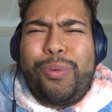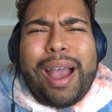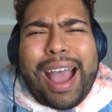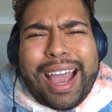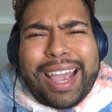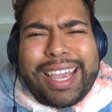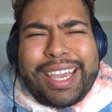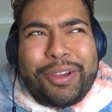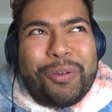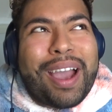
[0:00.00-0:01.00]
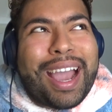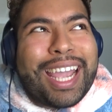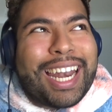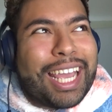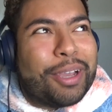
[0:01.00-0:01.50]
why?
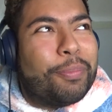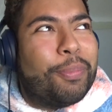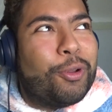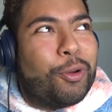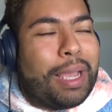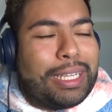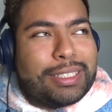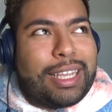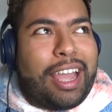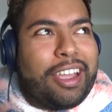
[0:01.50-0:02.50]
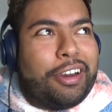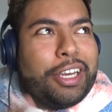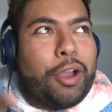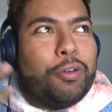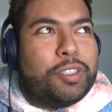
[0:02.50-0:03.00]
Why? Like, Bloom and Sky are
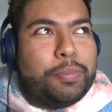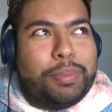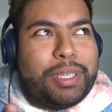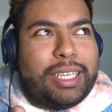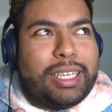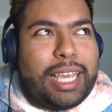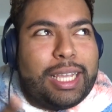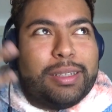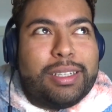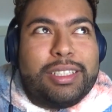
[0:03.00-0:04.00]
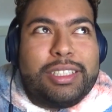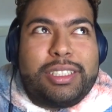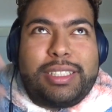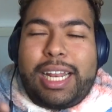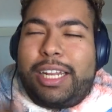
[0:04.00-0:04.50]
the OTP and
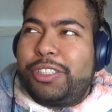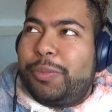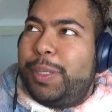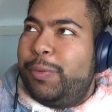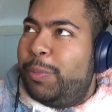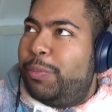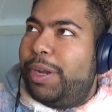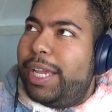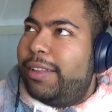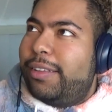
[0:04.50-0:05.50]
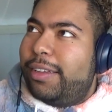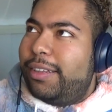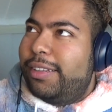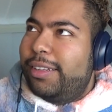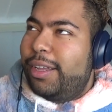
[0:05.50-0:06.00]
Stella should be with
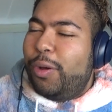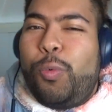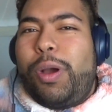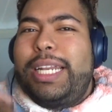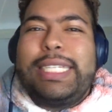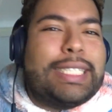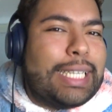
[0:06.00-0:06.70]
Brandon. What is